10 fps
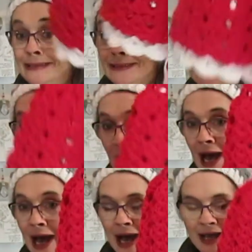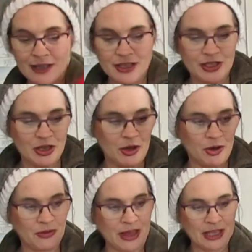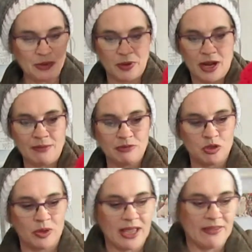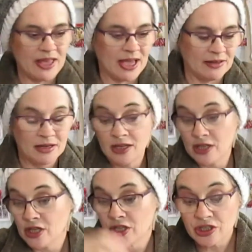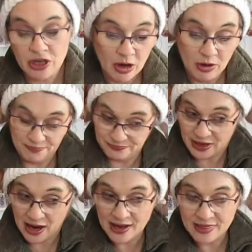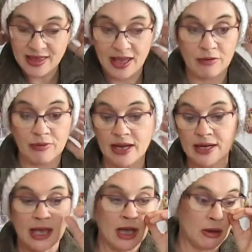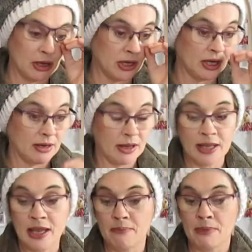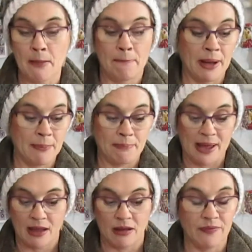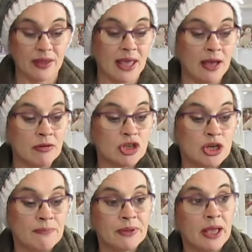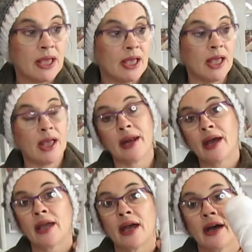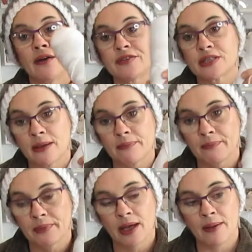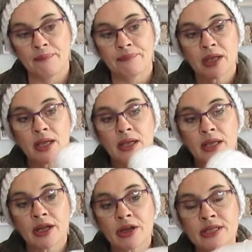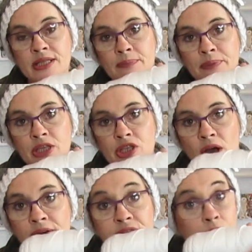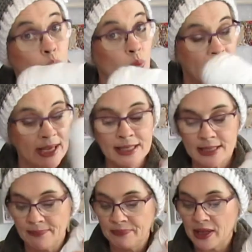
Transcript: Yeah, so that's what I'm doing. And then, so I think right now I'm going to get my butt back on the couch. And I have some um, Caron Simply Soft in white.